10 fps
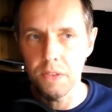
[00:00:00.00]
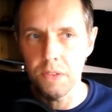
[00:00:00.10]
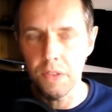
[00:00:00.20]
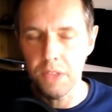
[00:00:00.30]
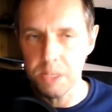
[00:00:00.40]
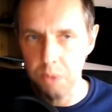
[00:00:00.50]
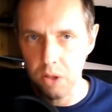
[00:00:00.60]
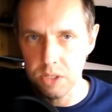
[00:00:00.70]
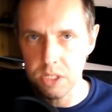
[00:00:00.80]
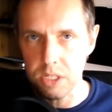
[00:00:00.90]
these
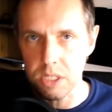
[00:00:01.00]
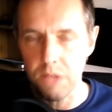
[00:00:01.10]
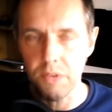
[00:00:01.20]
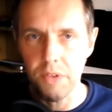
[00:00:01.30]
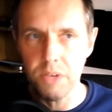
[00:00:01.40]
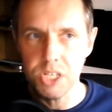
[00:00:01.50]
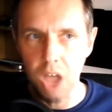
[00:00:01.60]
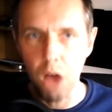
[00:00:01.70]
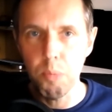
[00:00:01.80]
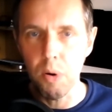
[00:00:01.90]
monsters, there is
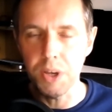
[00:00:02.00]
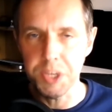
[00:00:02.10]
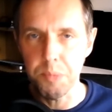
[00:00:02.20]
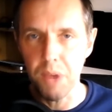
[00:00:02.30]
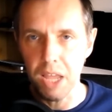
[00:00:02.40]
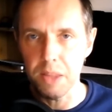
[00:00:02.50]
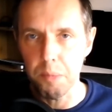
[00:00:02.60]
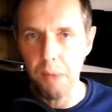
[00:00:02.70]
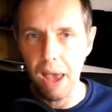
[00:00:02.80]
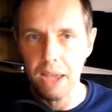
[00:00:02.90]
no point in bringing them
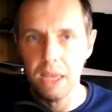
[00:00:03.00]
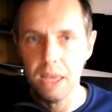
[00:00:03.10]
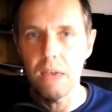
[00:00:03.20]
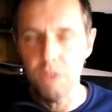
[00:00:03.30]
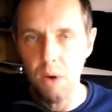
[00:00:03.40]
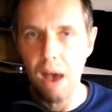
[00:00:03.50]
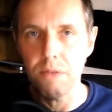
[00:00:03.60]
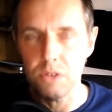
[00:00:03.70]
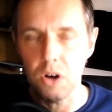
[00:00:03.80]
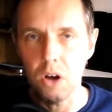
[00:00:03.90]
back if you
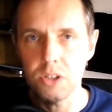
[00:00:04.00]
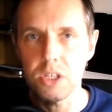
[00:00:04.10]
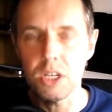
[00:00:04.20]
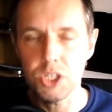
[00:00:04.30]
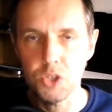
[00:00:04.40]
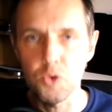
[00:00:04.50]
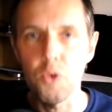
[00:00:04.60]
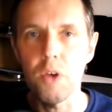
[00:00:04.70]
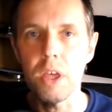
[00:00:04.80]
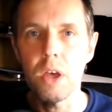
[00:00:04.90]
haven't got a
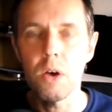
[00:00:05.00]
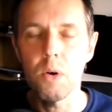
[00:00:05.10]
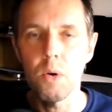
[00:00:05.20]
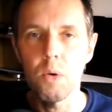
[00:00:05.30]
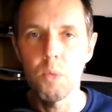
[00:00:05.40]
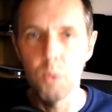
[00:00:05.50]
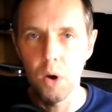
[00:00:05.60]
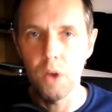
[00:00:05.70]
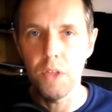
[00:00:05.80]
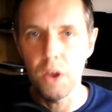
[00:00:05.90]
story
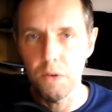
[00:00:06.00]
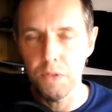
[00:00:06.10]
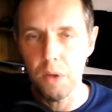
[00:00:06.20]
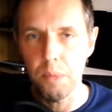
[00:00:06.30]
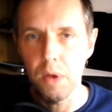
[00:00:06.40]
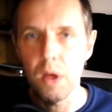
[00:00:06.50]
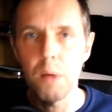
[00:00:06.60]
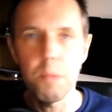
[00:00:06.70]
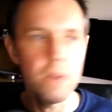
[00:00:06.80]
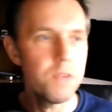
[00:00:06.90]
worthy of them.
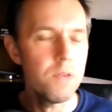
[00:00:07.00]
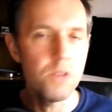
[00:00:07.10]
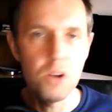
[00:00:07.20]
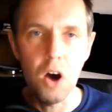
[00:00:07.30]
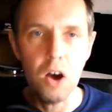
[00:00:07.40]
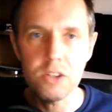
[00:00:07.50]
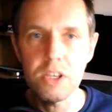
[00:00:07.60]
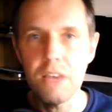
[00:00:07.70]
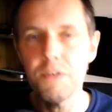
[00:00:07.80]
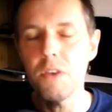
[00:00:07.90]
But if you've got
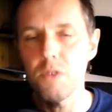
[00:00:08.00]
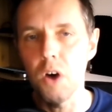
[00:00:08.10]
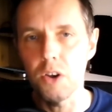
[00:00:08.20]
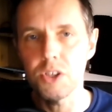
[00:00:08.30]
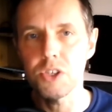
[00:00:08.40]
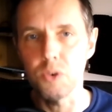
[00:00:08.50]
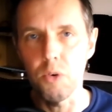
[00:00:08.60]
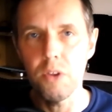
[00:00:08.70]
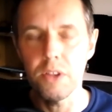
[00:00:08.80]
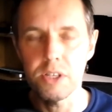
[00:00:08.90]
a story
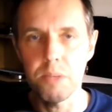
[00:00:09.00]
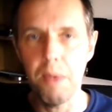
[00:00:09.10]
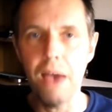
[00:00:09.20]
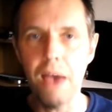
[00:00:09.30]
that's about